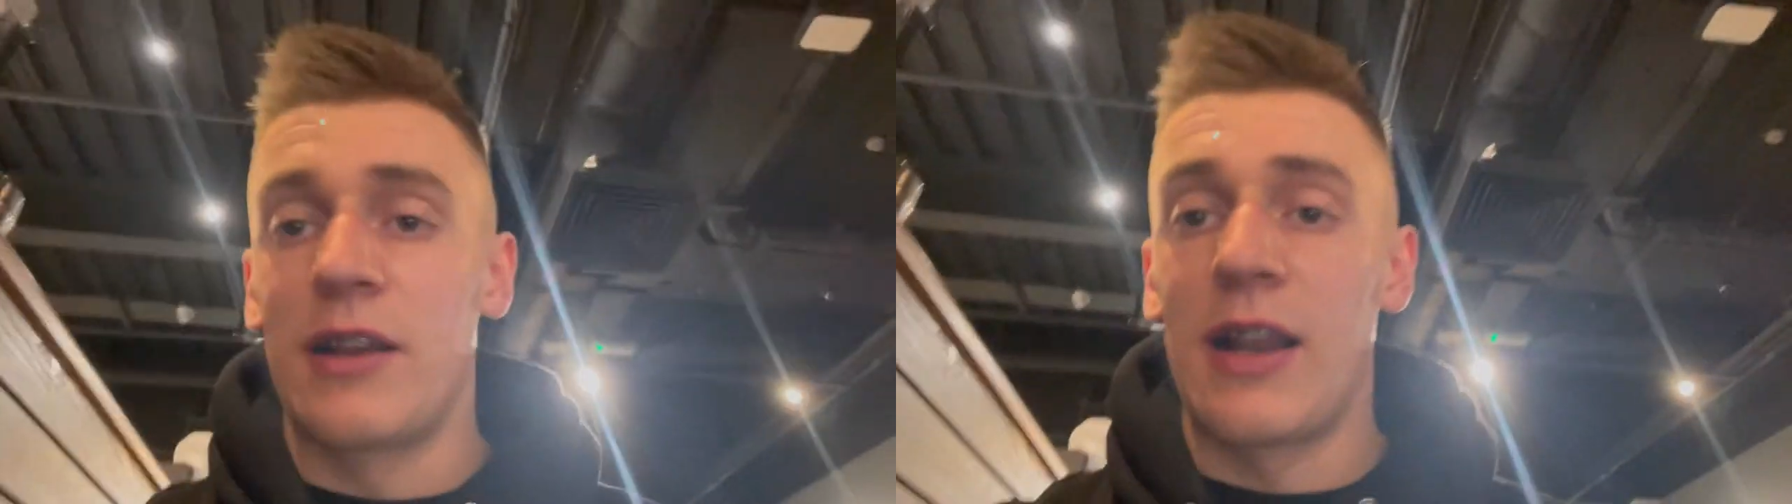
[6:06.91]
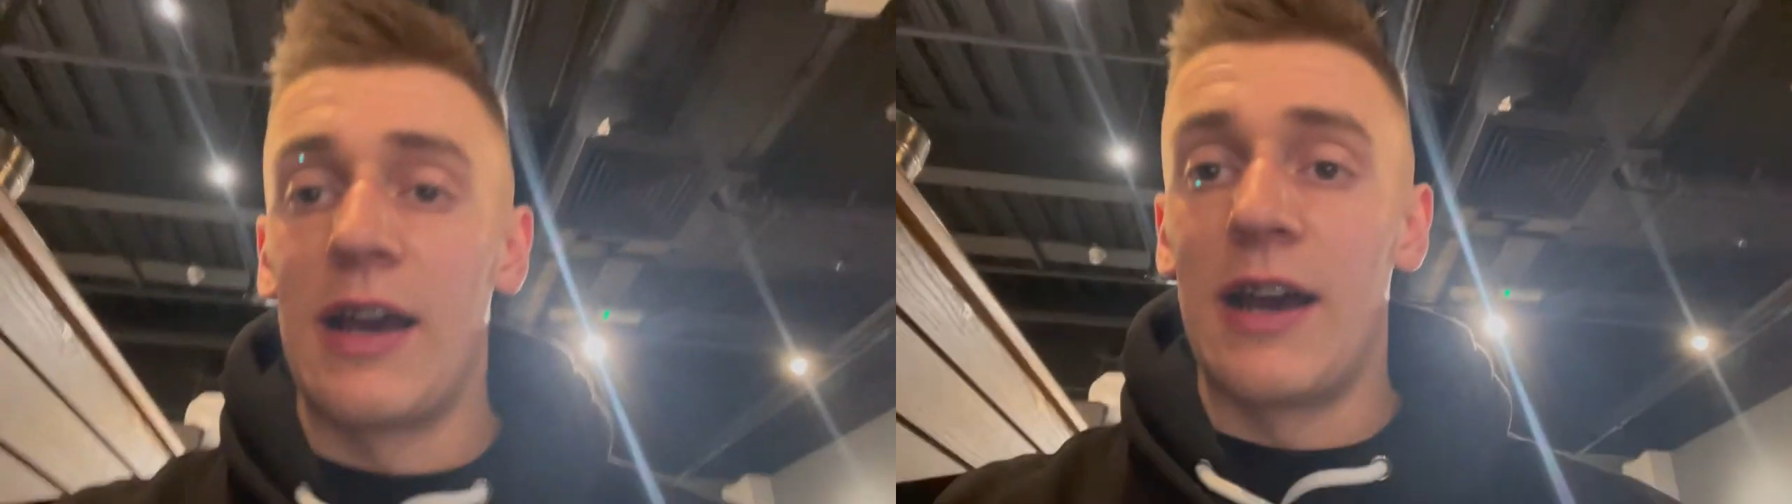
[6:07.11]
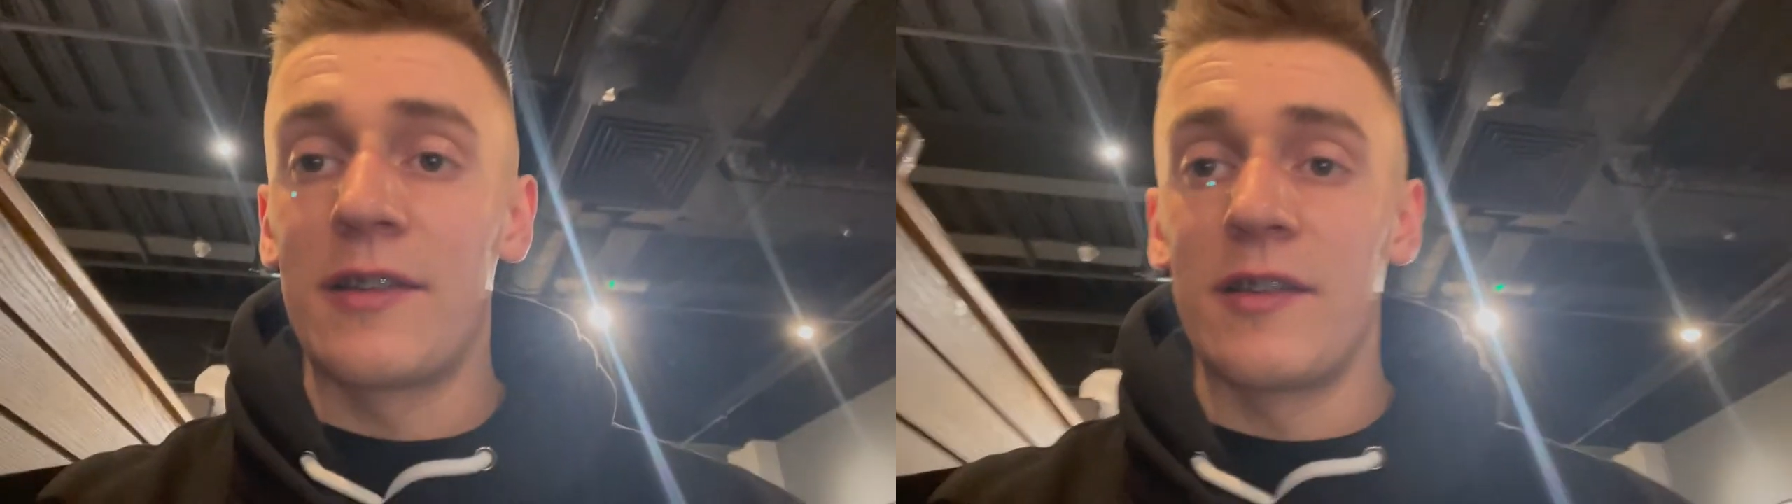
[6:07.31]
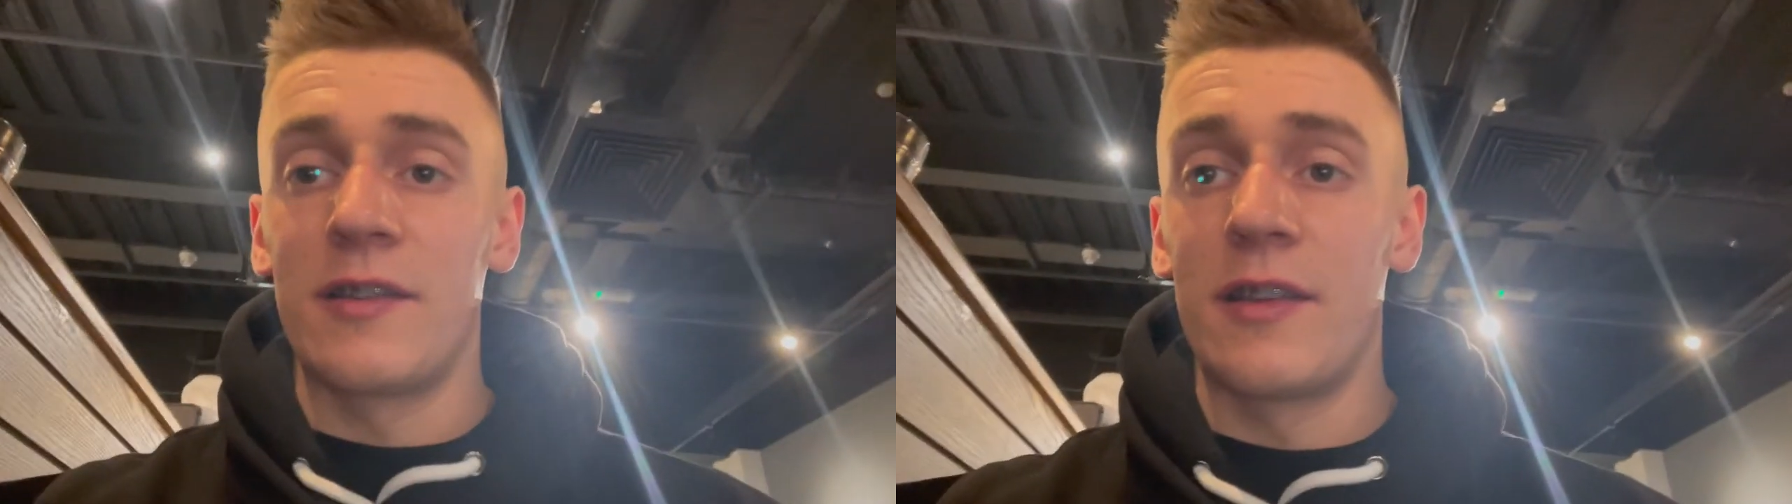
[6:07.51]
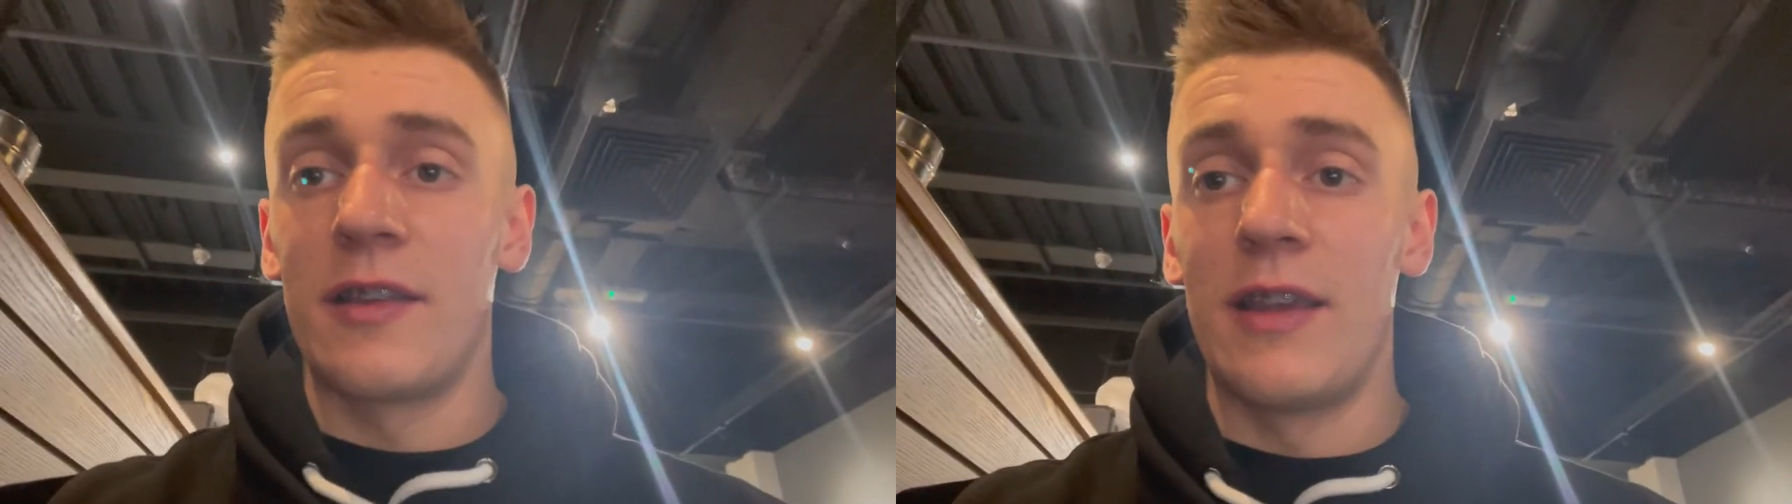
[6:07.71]
classes
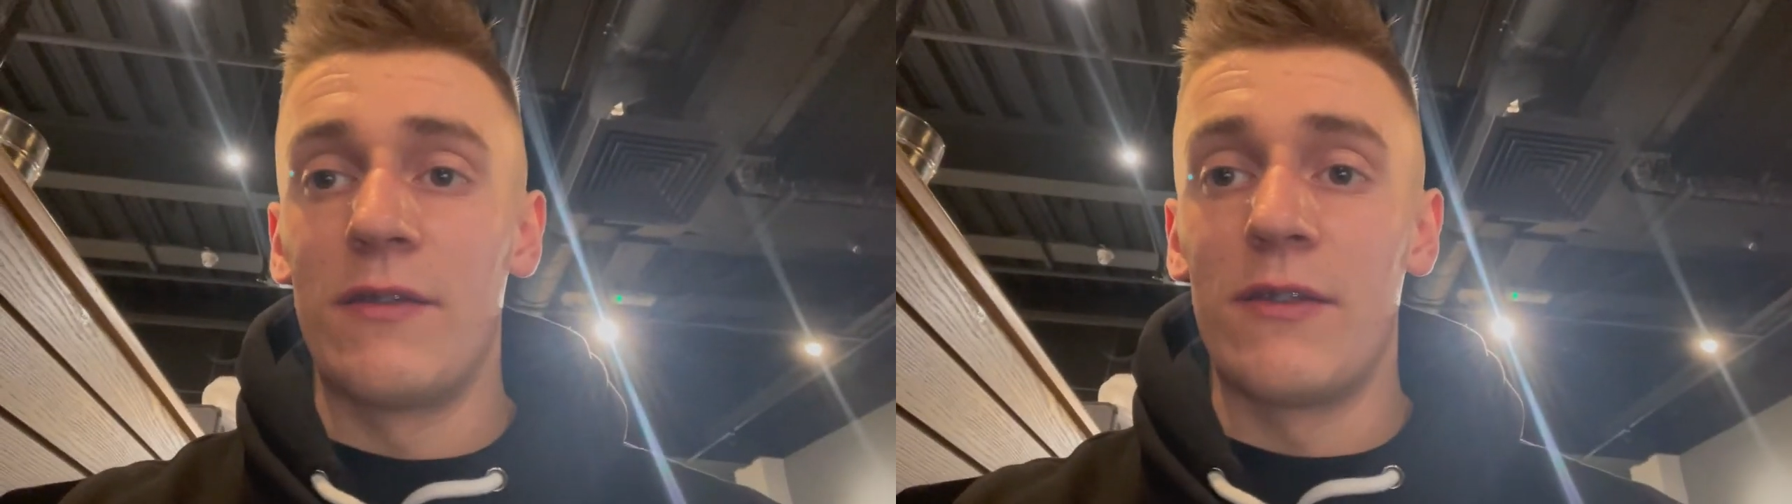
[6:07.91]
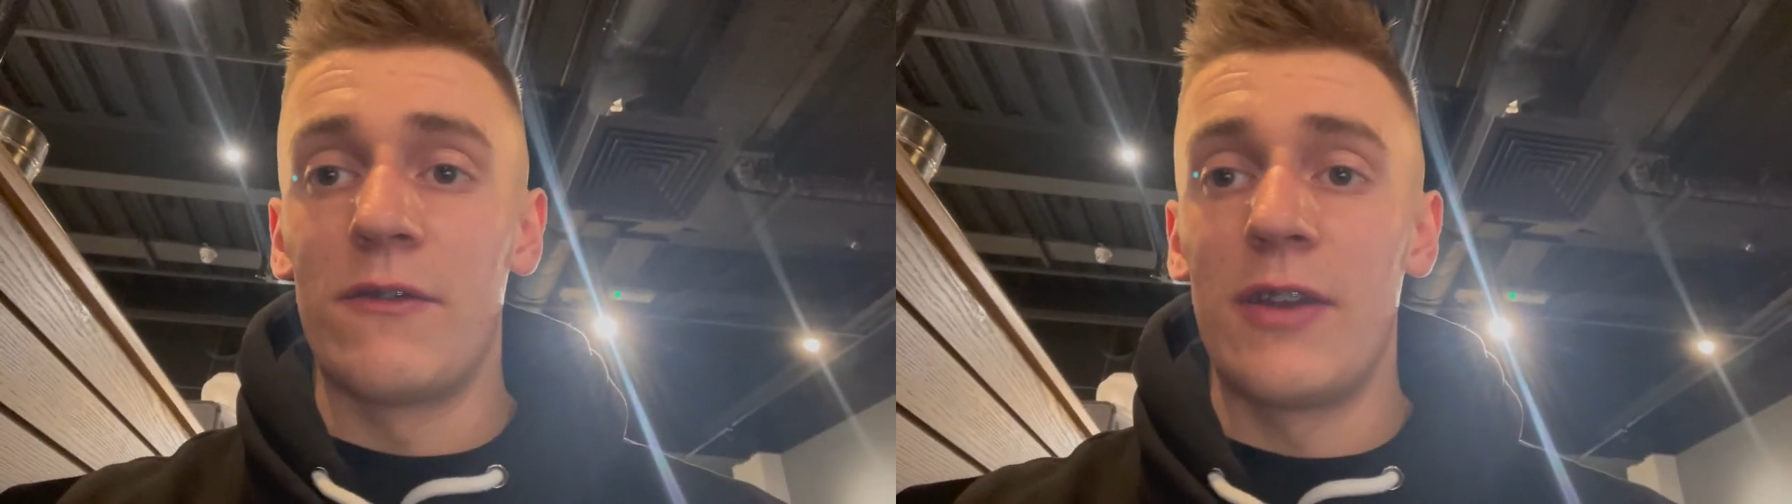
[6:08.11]
this evening,